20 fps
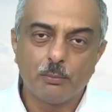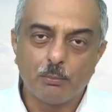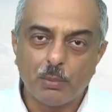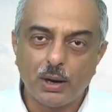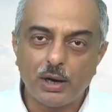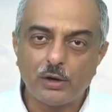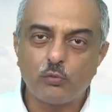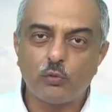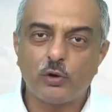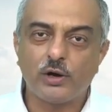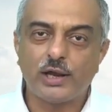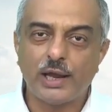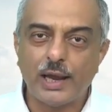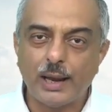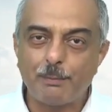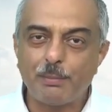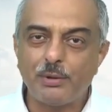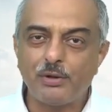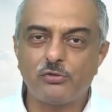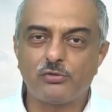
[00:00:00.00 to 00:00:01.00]
But what
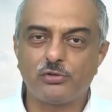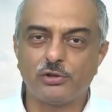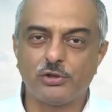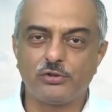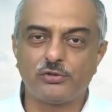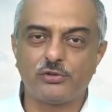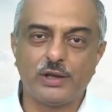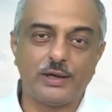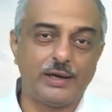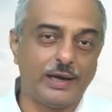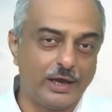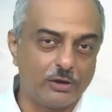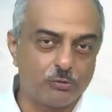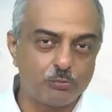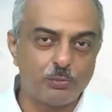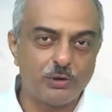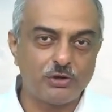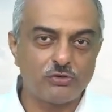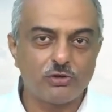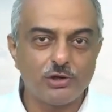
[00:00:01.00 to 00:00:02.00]
happens is, and
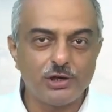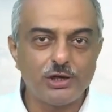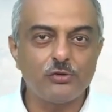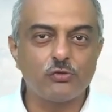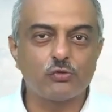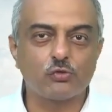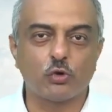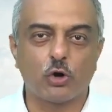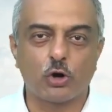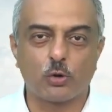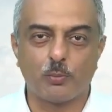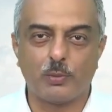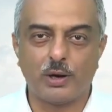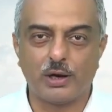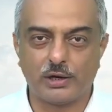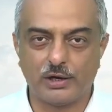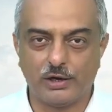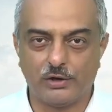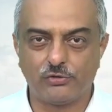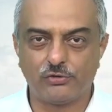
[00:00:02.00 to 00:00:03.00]
especially in stock
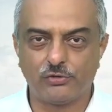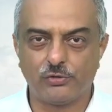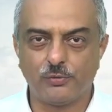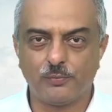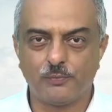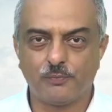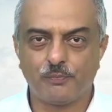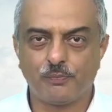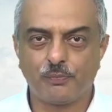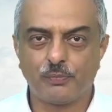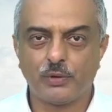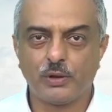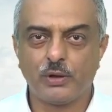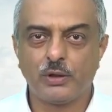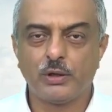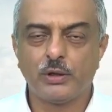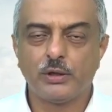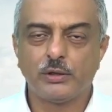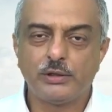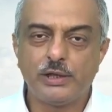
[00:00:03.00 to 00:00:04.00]
markets,
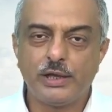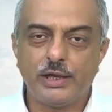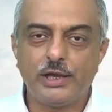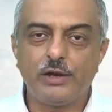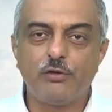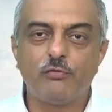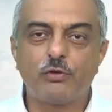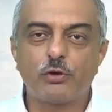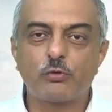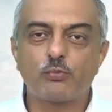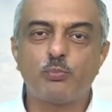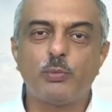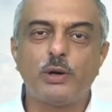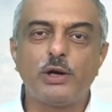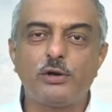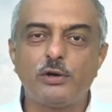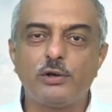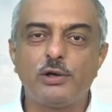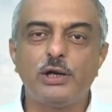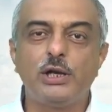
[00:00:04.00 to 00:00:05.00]
the
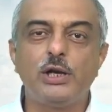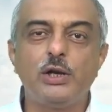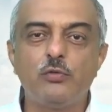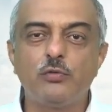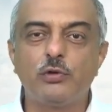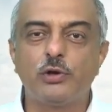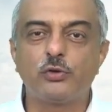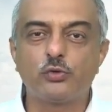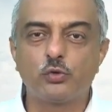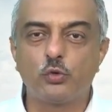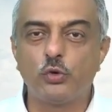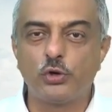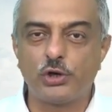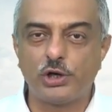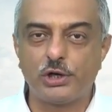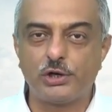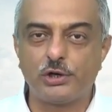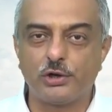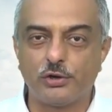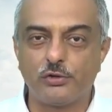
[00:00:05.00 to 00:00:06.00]
investment delivers good
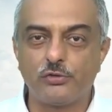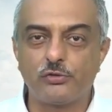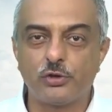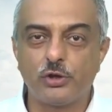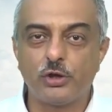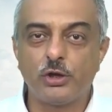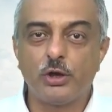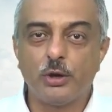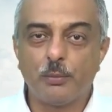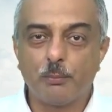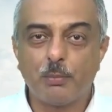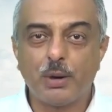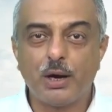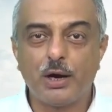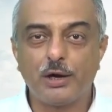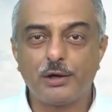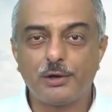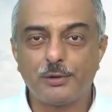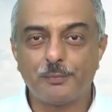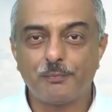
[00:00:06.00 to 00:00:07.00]
returns,
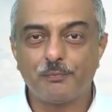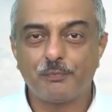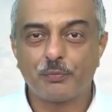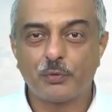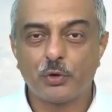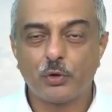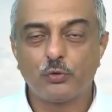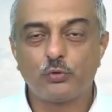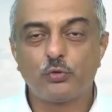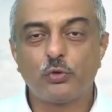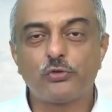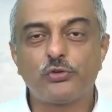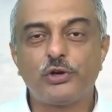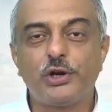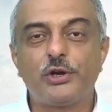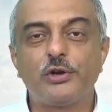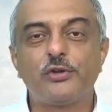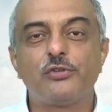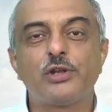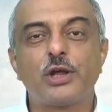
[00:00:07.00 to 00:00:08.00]
but those
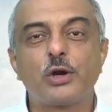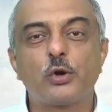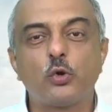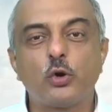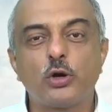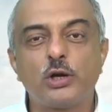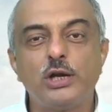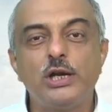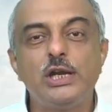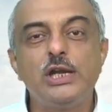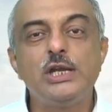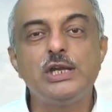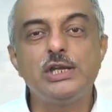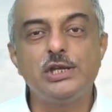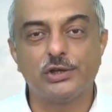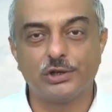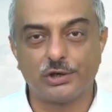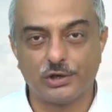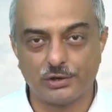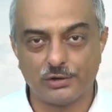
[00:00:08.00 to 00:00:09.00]
returns are not
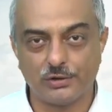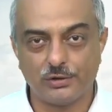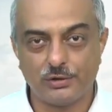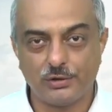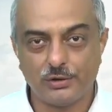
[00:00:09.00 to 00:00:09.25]
linear.